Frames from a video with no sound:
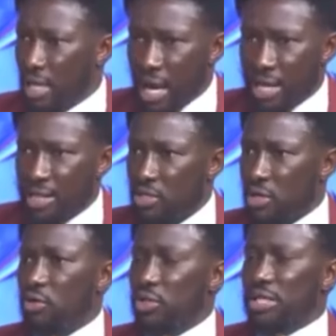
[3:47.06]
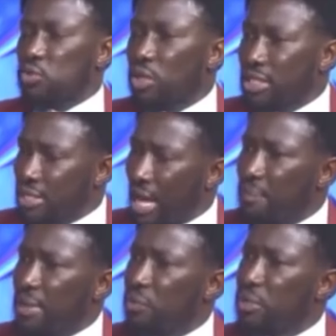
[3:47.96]
And right. You know, that's what is
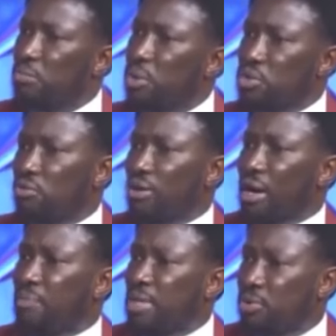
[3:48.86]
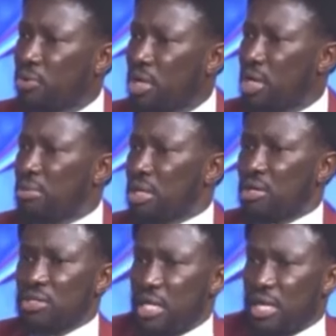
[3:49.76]
happening with most of our people,
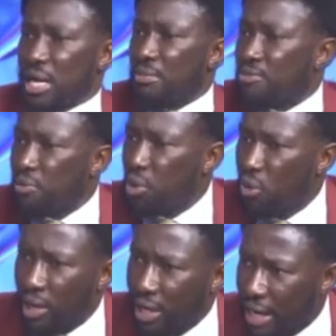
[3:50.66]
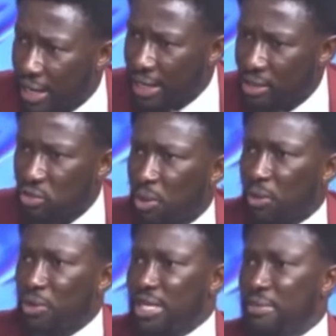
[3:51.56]
because they come from nowhere and then
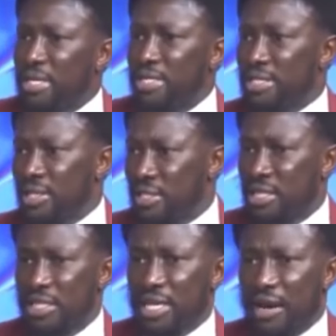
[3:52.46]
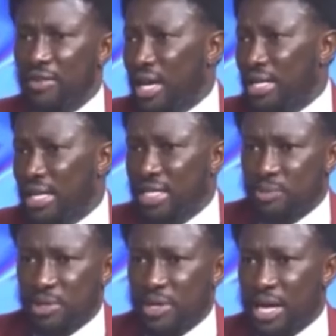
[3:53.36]
tomorrow they're ministers. They haven't had the
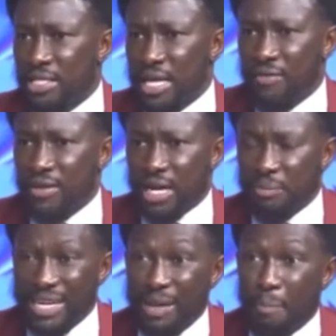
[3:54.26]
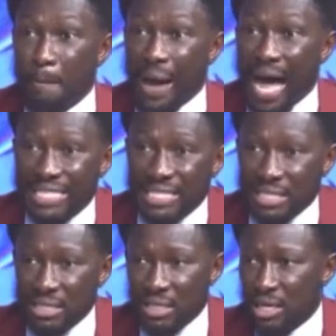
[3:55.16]
experience, they haven't that, but they
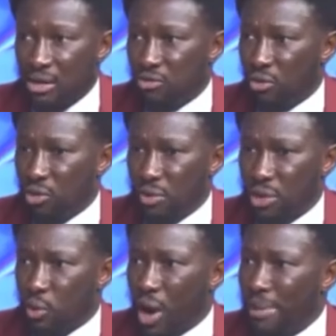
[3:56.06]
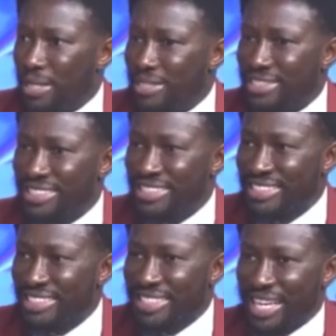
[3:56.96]
pass for the requirements
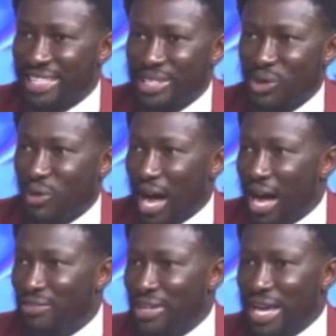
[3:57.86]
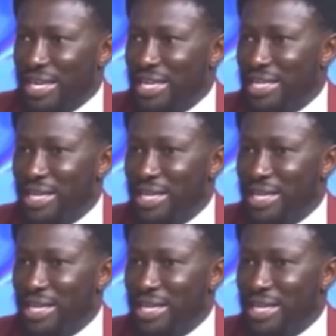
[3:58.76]
that they don't have any